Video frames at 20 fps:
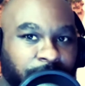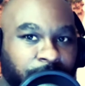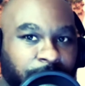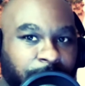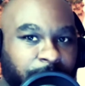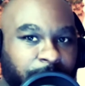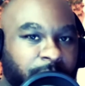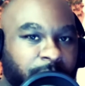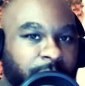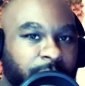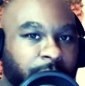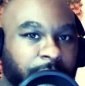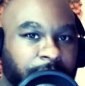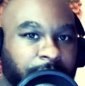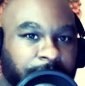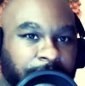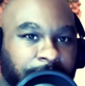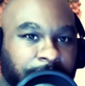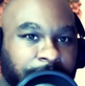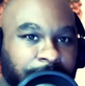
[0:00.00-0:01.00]
So when we were
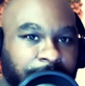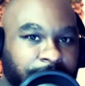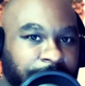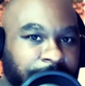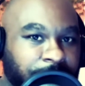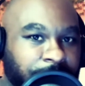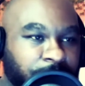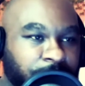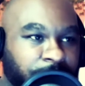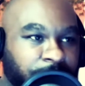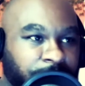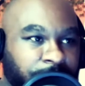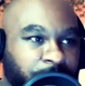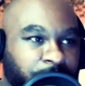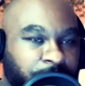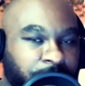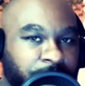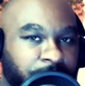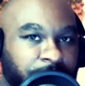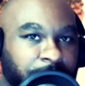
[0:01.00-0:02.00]
working together night shift,
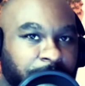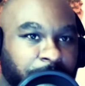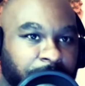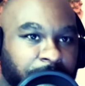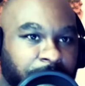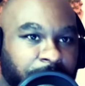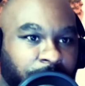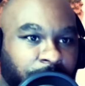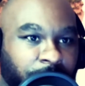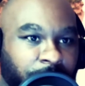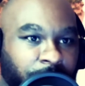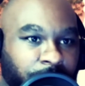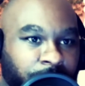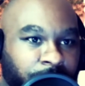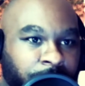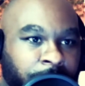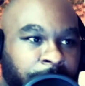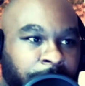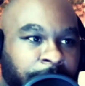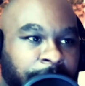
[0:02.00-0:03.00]
it was just me,
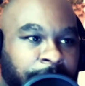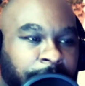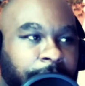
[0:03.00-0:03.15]
you,